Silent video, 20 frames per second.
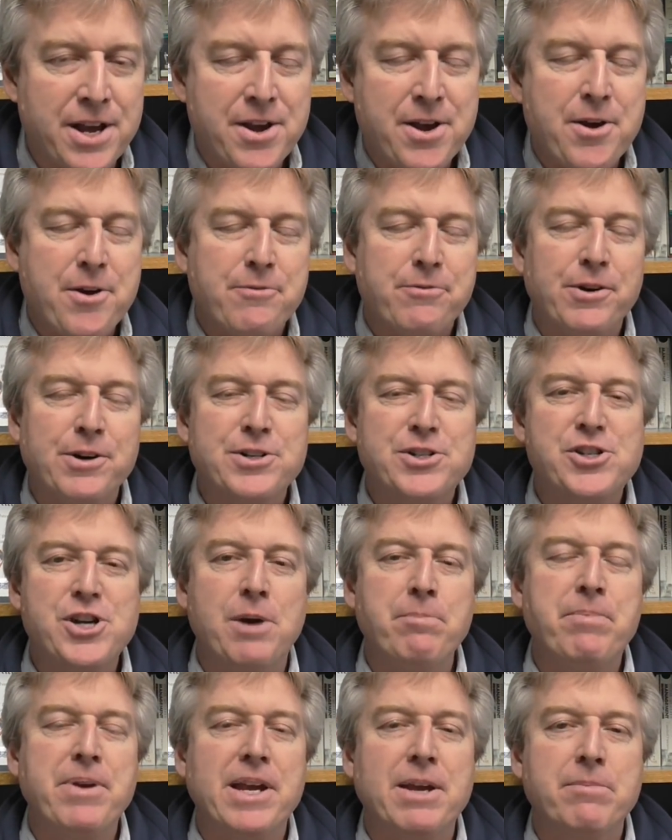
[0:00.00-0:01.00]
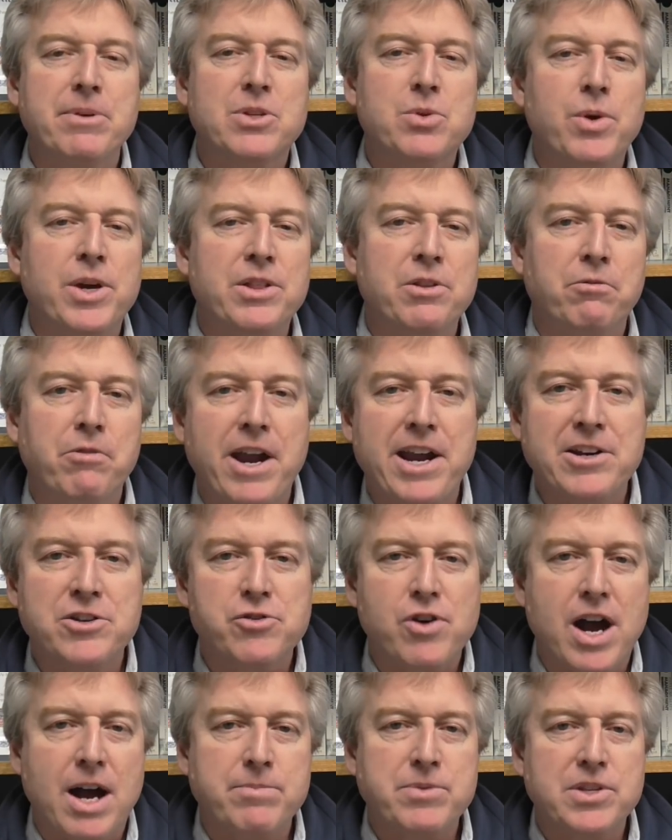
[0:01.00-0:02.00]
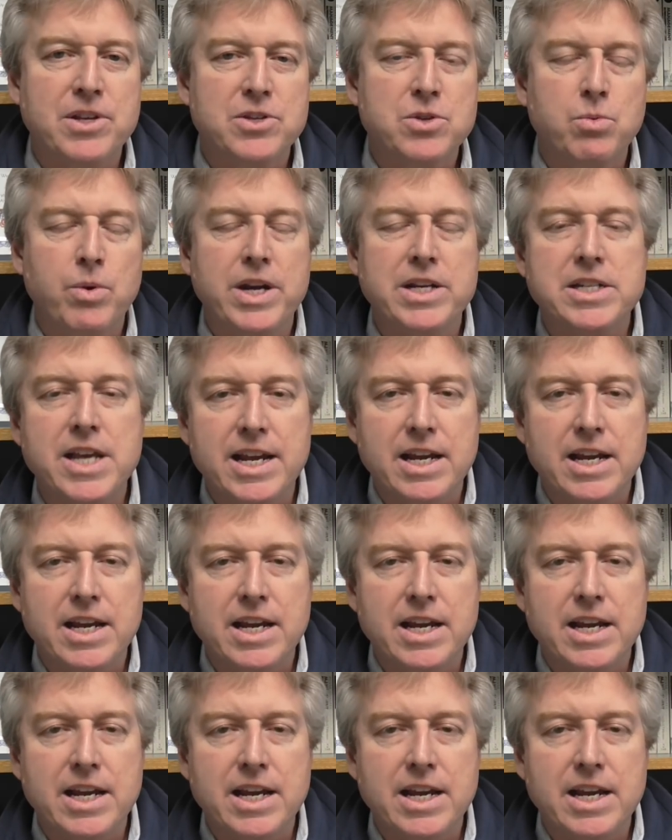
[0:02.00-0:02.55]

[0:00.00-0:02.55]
for jumping in between the raindrops this week.